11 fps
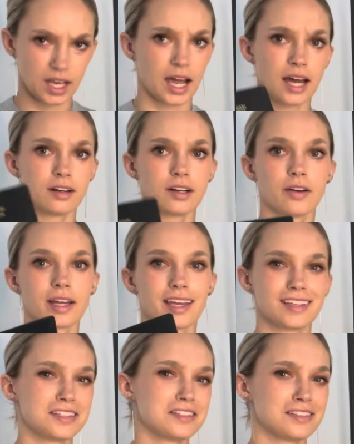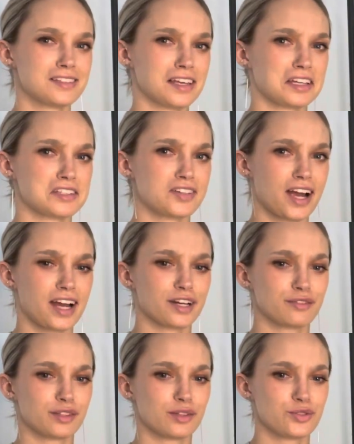I don't know, I guess this is like a tracker
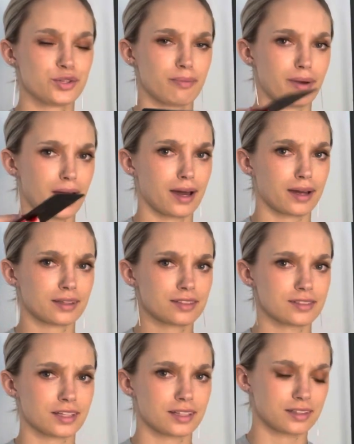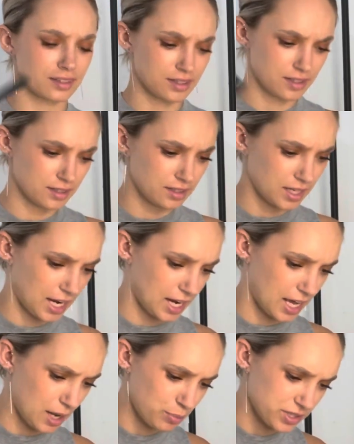if you lose your bag. There's like an
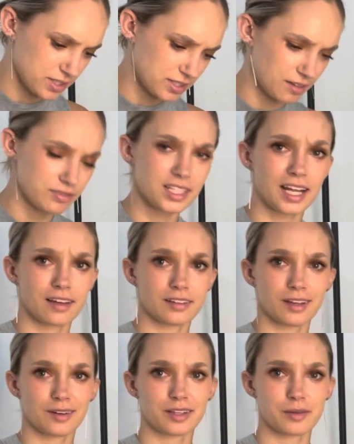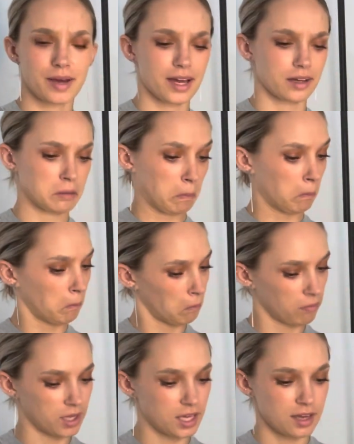app and stuff to download on the back.
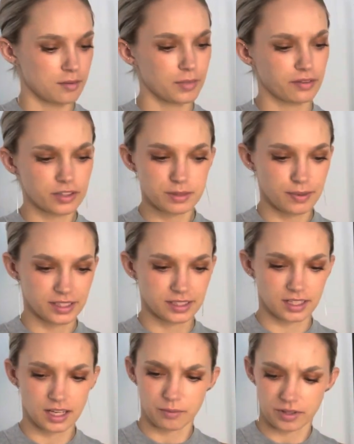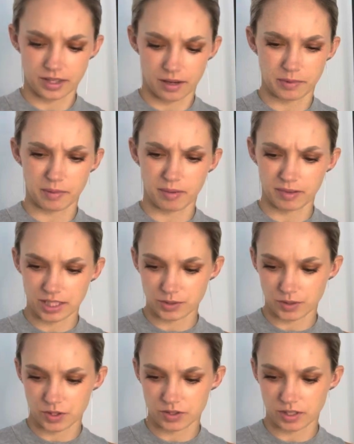My first bag didn't come with that, but maybe that's what
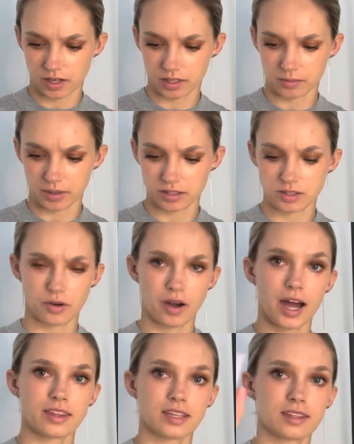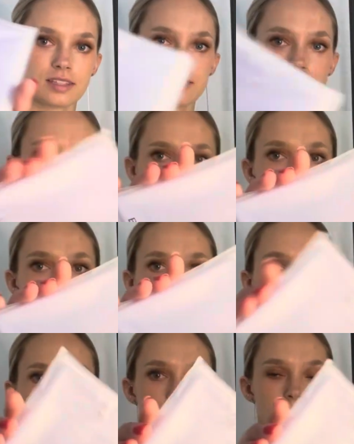she's talking about. So I think this is the
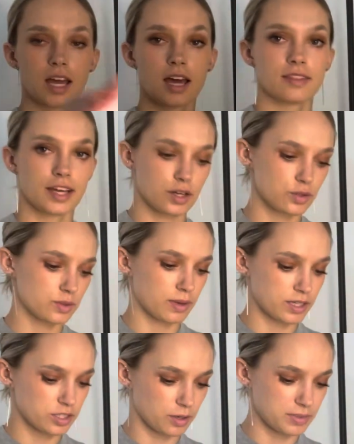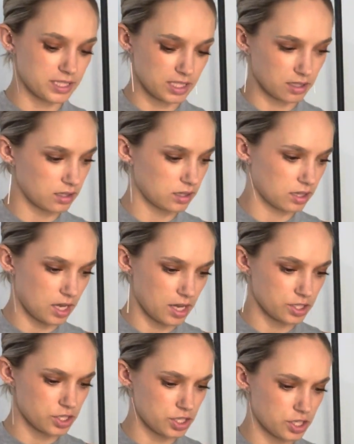raincoat that goes with my serpentine
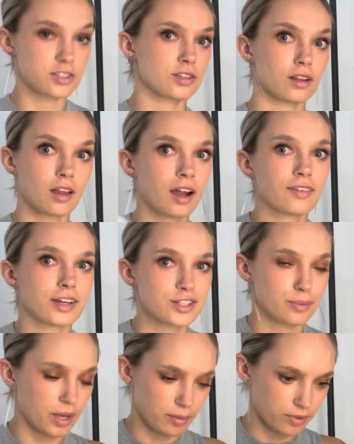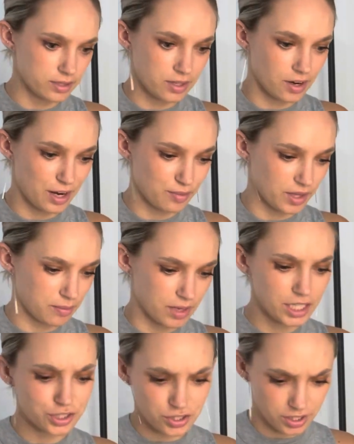clutch. There's a lot of extra paper. Sorry, I'm like
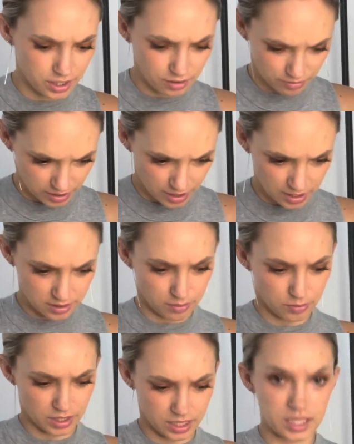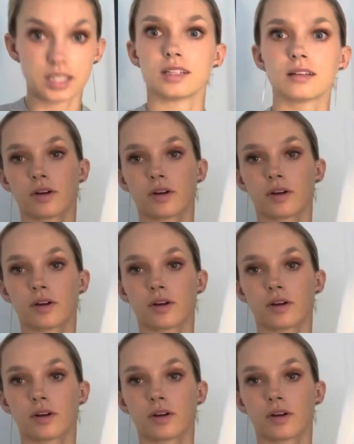making sure none of it has something I need.